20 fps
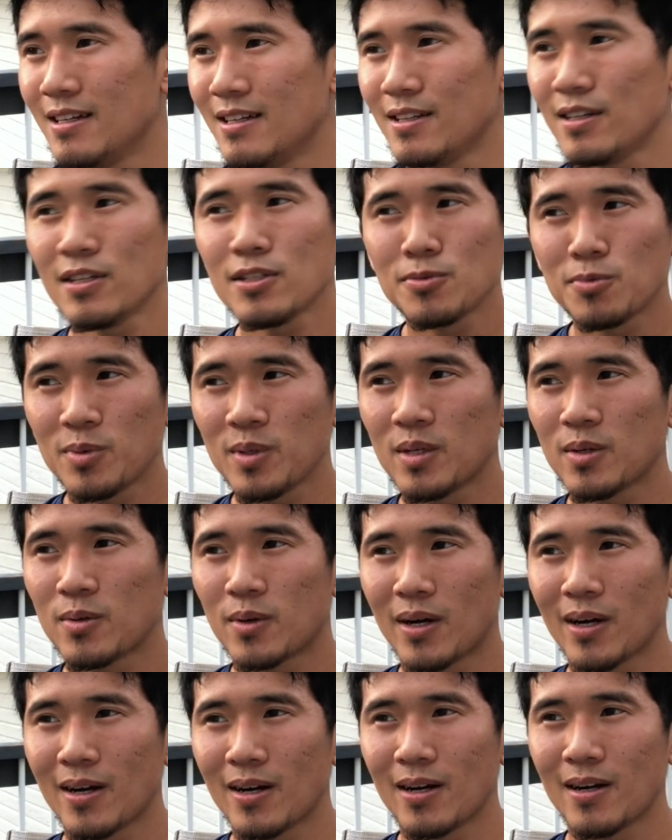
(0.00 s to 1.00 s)
It does
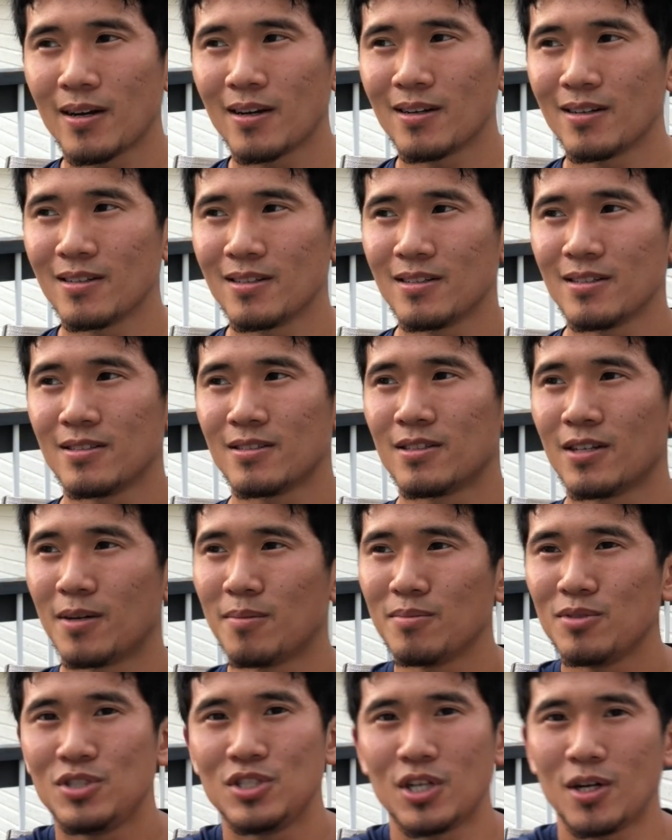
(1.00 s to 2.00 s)
require
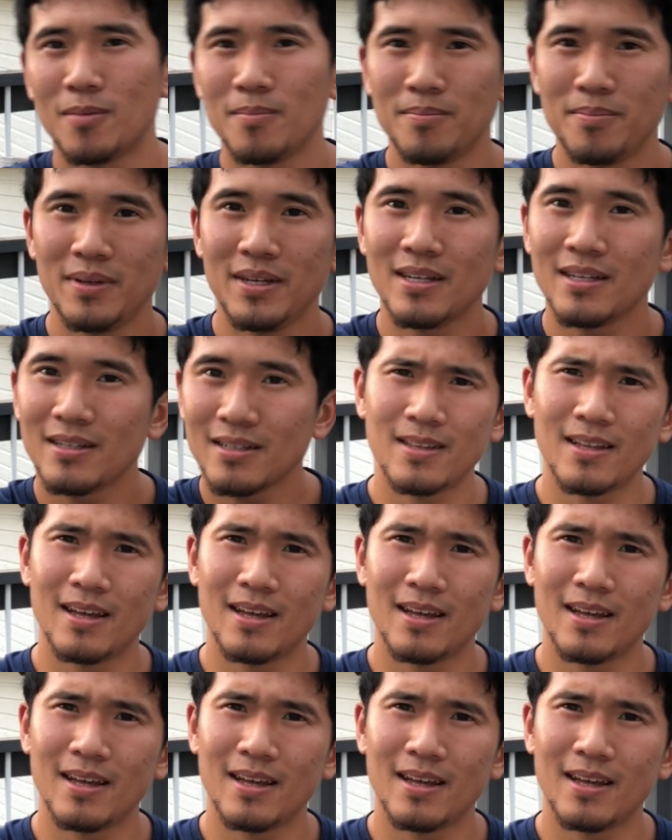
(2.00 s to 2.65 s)
some jumping